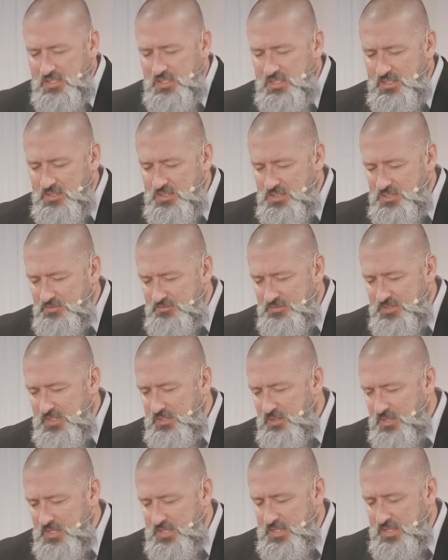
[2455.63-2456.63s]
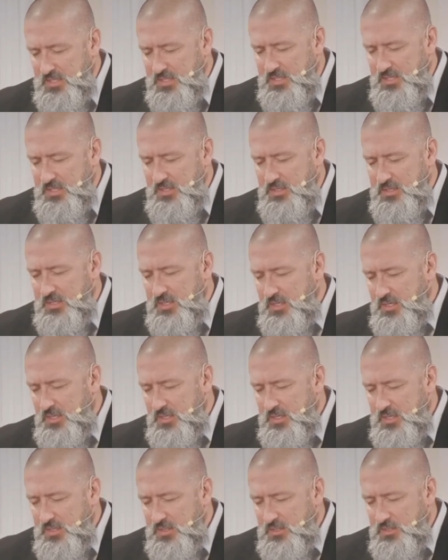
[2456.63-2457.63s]
and I just feel like I need
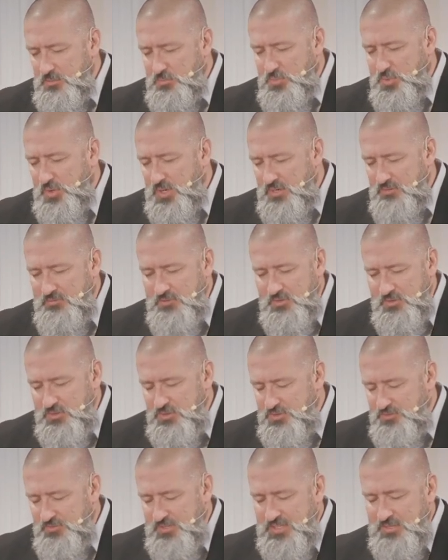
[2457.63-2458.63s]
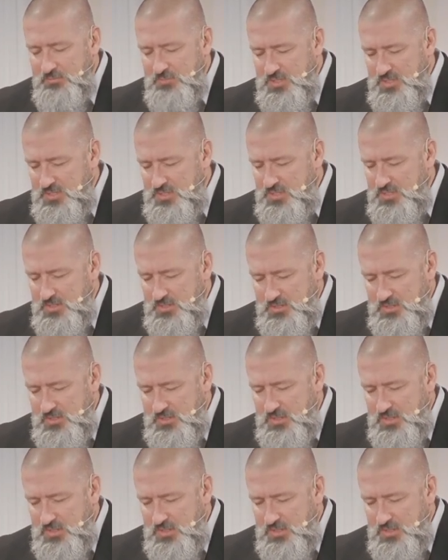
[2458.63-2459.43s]
to pray for those families.